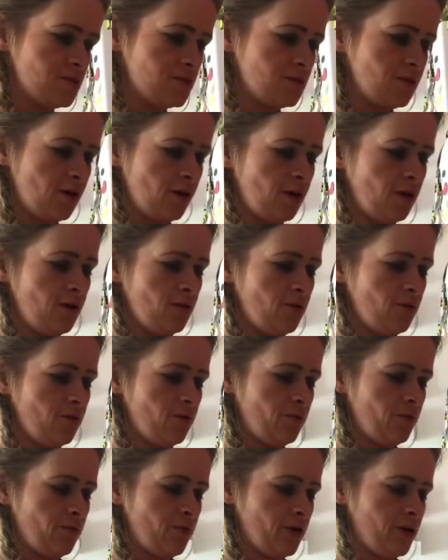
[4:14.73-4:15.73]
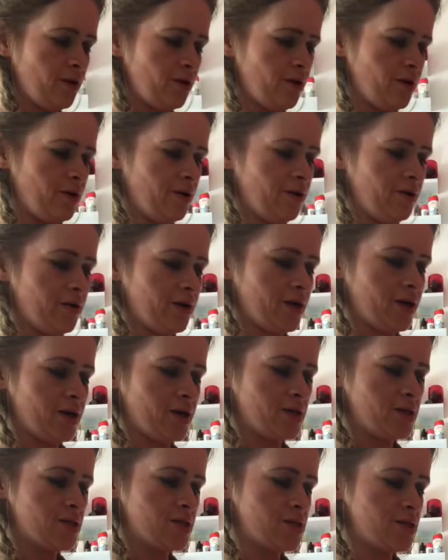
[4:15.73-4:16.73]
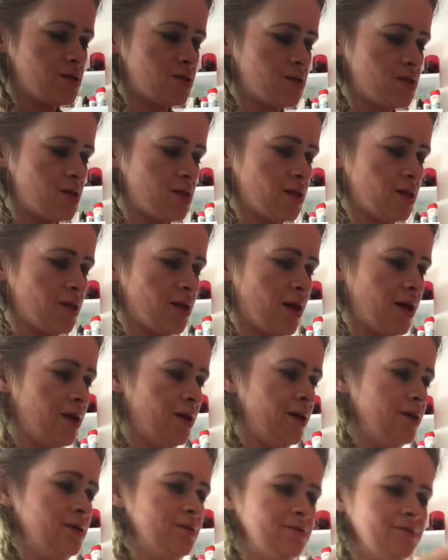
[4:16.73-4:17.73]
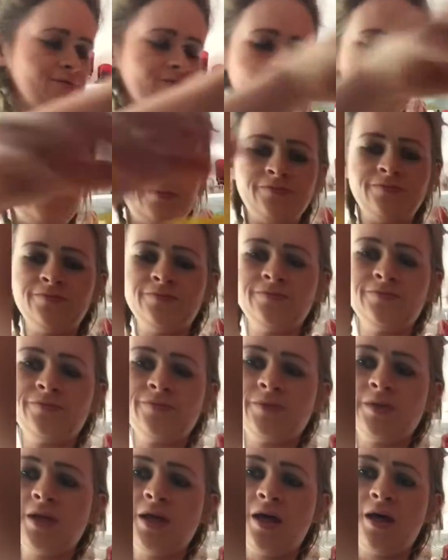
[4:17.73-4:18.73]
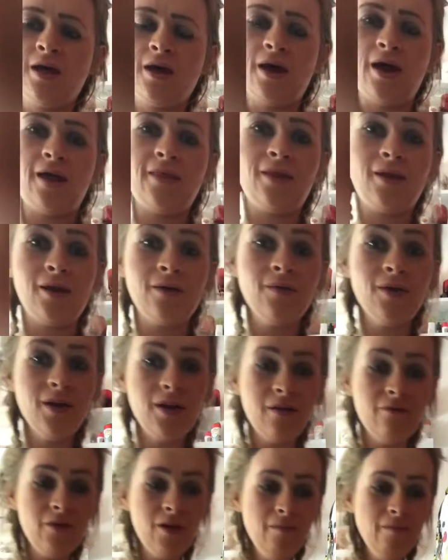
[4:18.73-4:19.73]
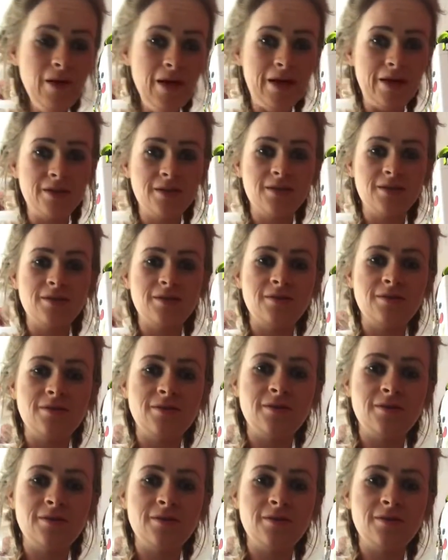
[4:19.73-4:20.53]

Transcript: so stick that in, and then I'm going to give it a mix.